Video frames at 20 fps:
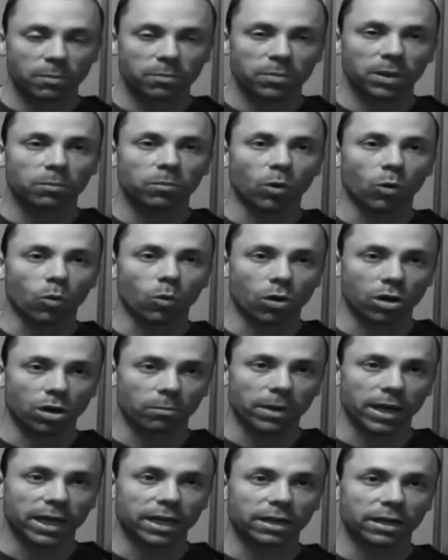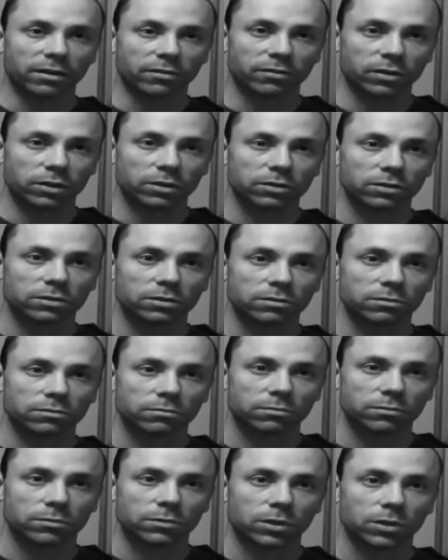that people want to make a difference.
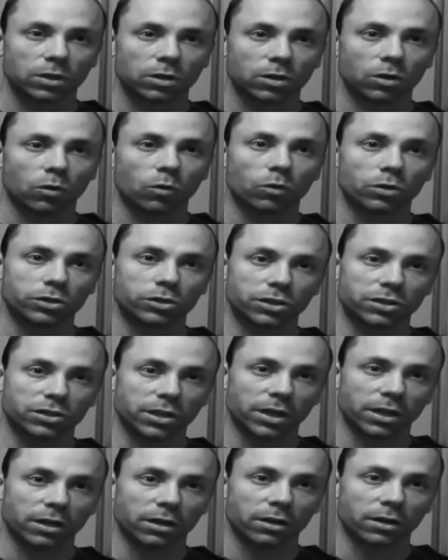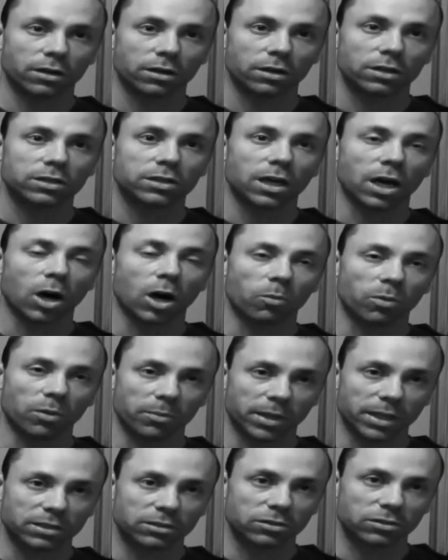We're just here to help
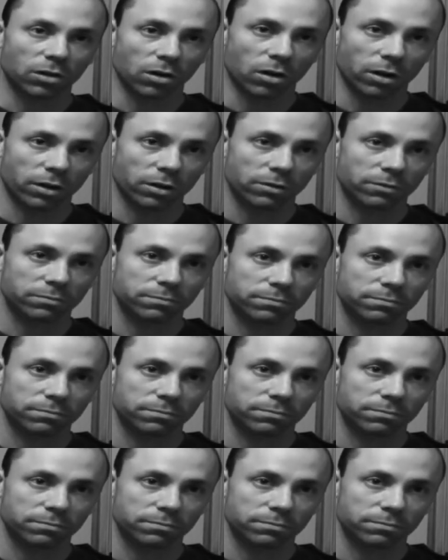them get started.